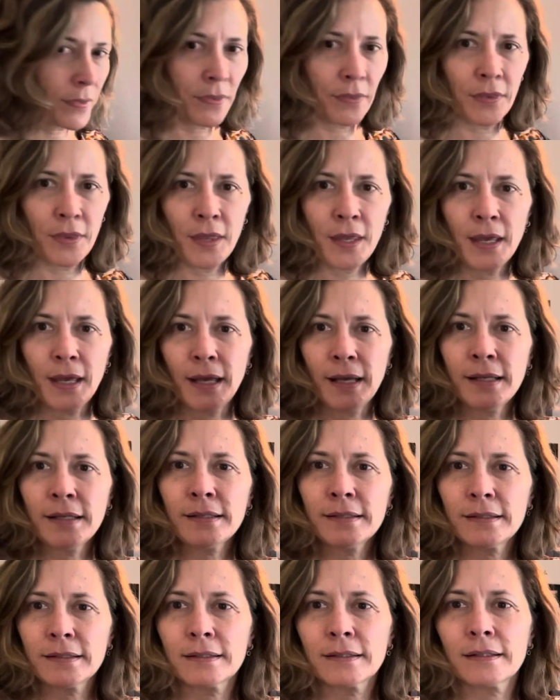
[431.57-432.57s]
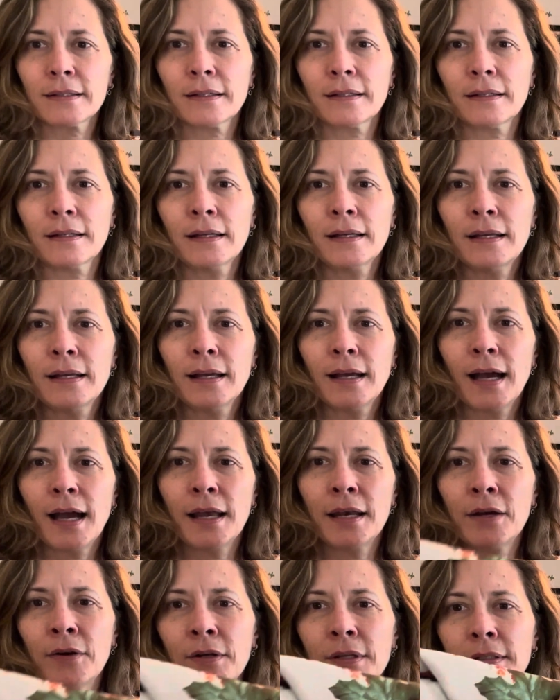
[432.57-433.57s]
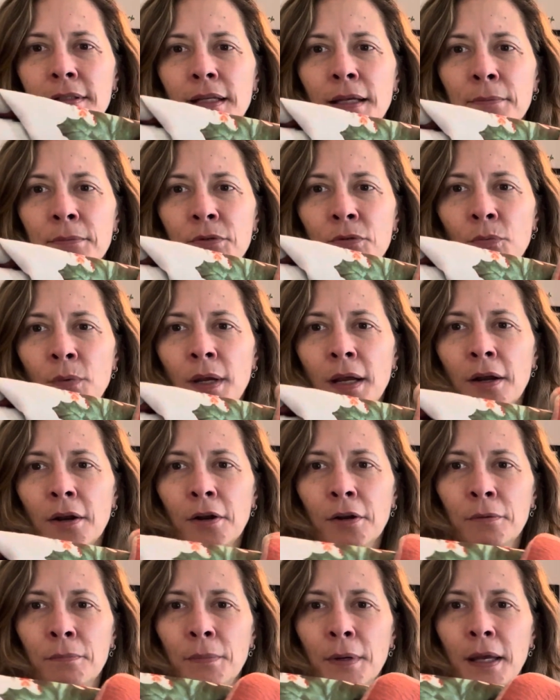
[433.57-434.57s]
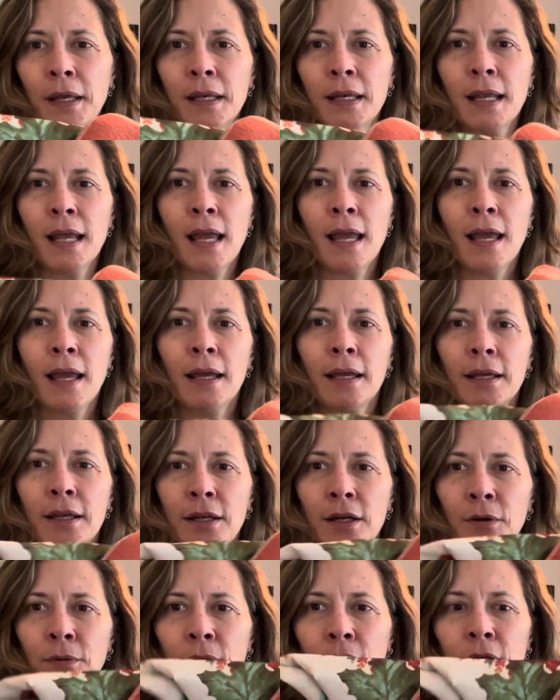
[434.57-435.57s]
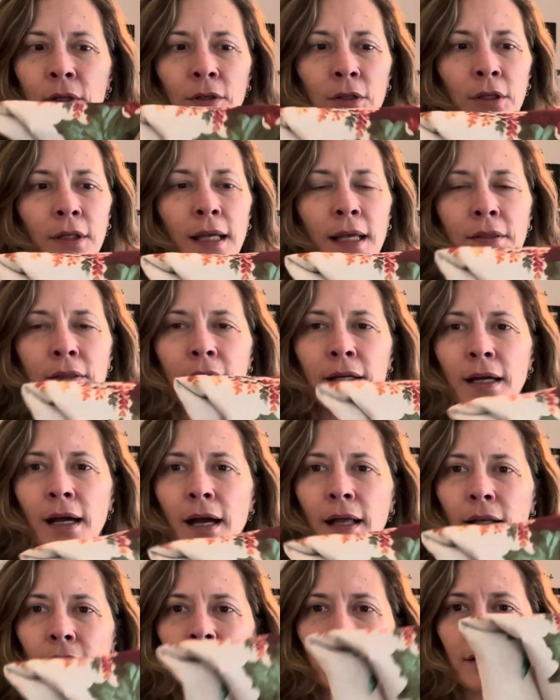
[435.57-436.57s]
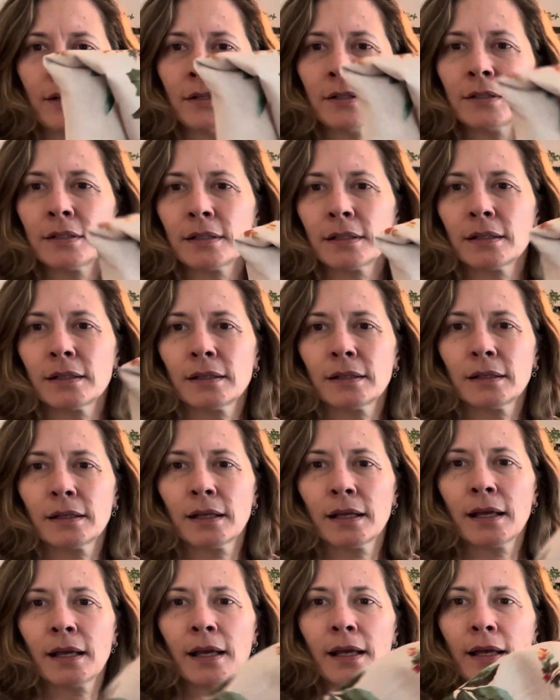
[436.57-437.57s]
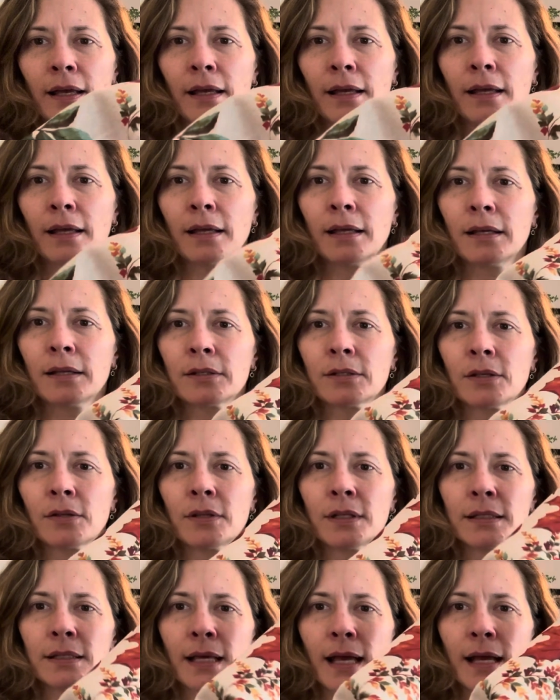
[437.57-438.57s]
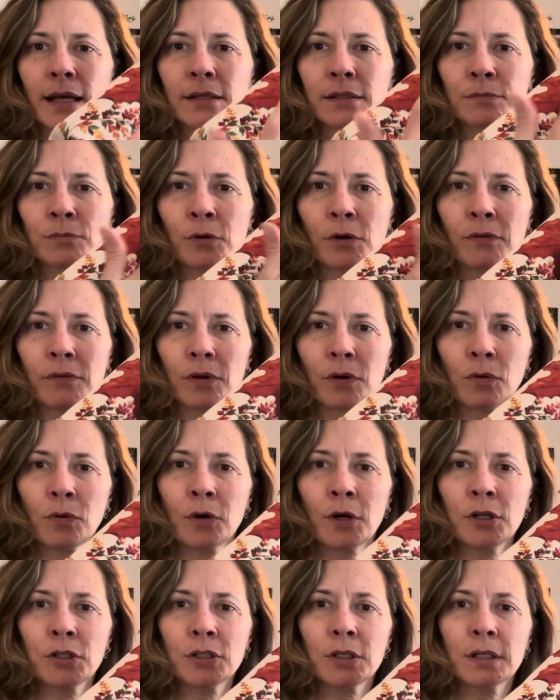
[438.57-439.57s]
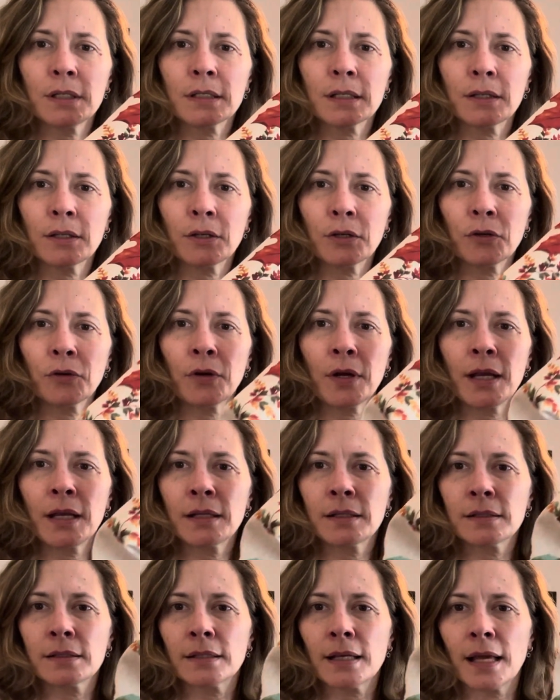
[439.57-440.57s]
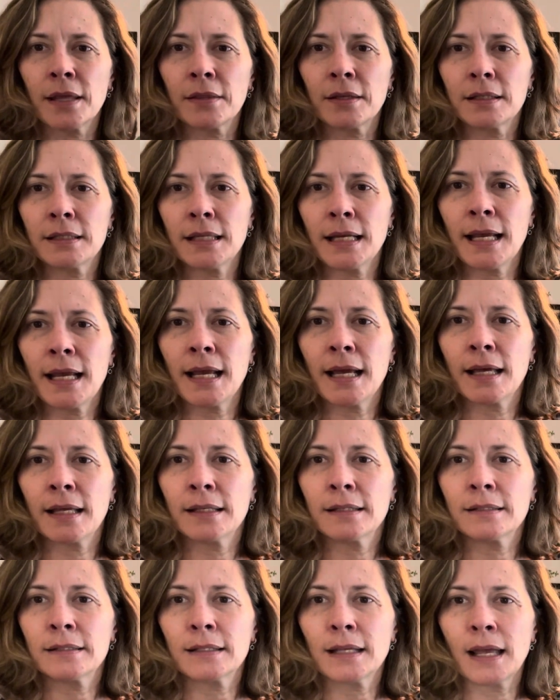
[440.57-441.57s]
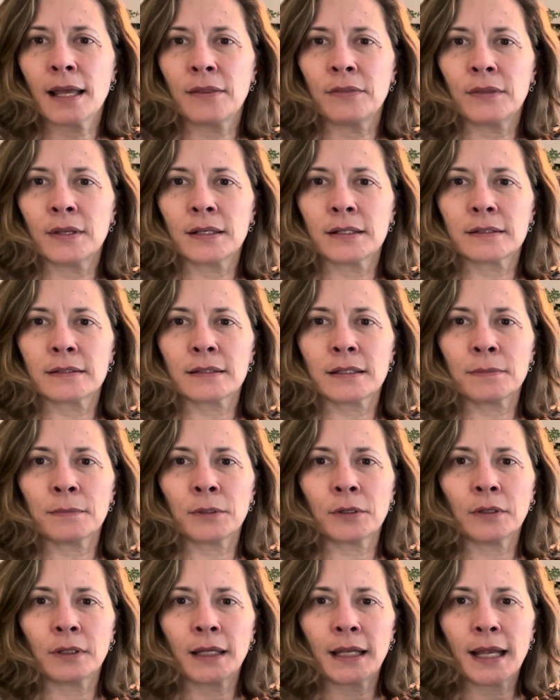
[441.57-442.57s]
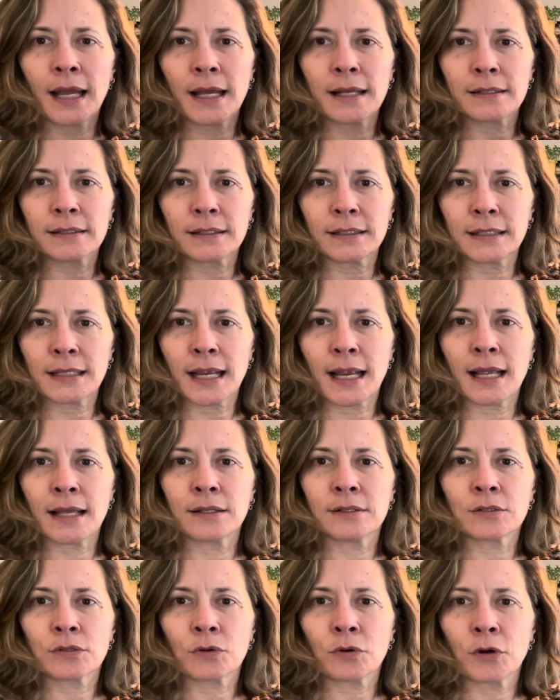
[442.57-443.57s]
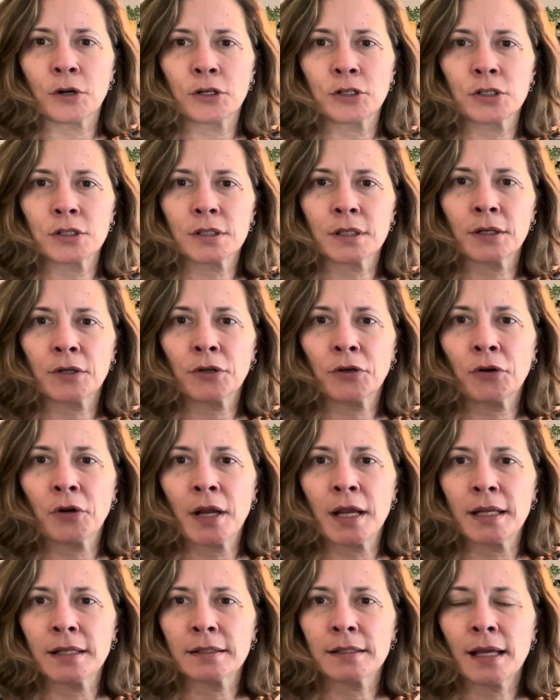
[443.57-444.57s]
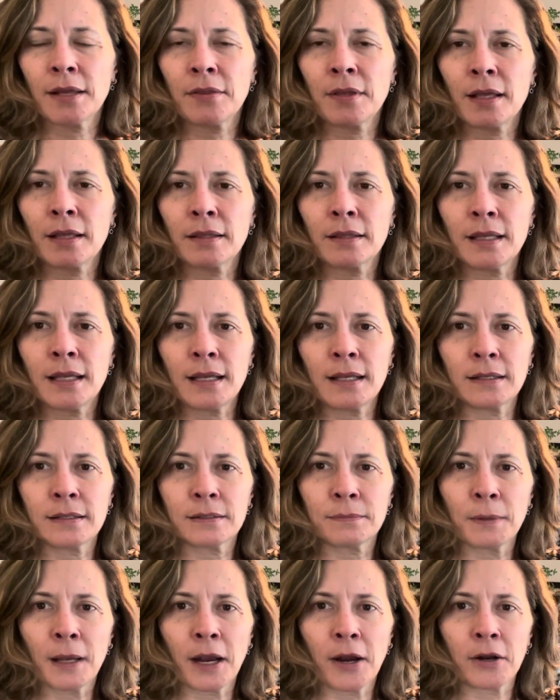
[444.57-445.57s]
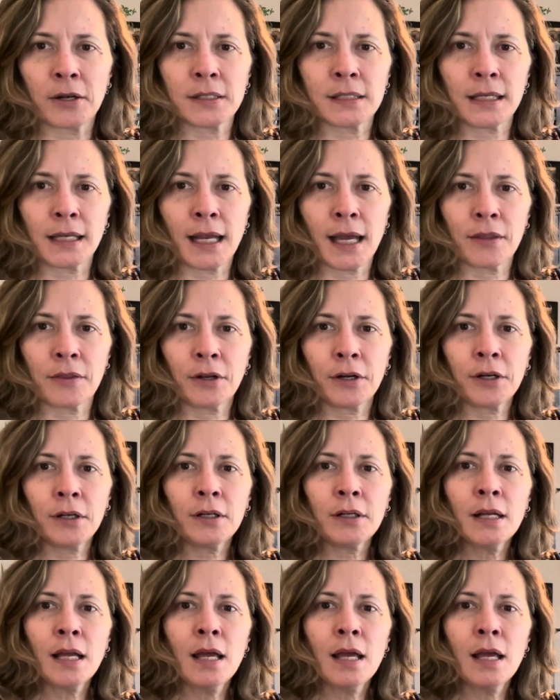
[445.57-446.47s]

this, I know it seems weird, but you know, when you look at the colors, so this has more of the oranges and the greens and the tans, and this similarly has the tans, oranges, and greens. I think these paired together